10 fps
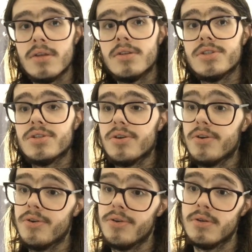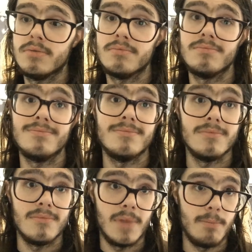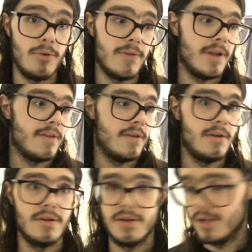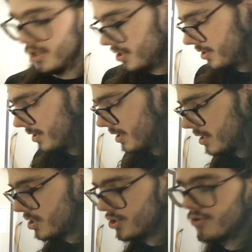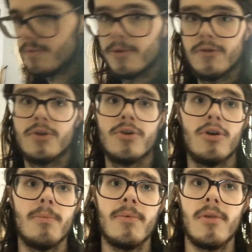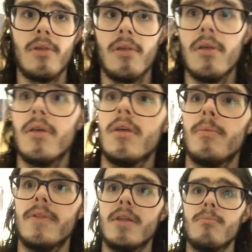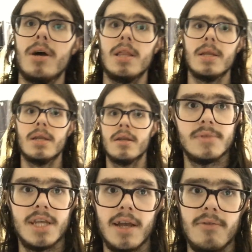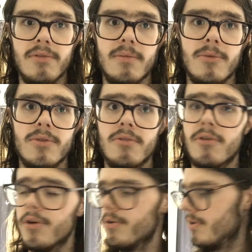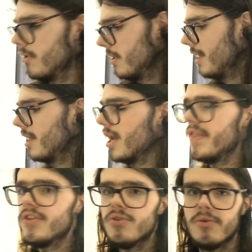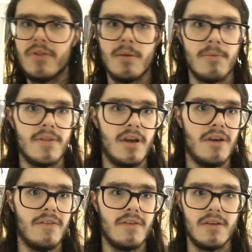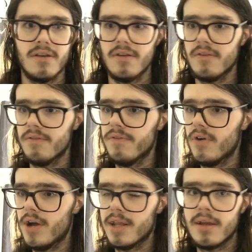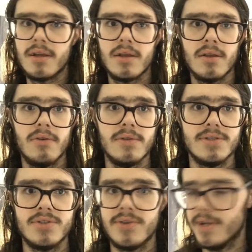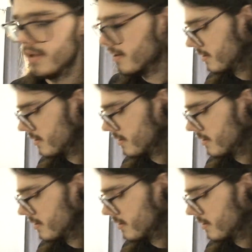So he pulls out his gun, he shoots both the cops, but then Mullen tackles him onto the road, and the two of them start fighting on the street.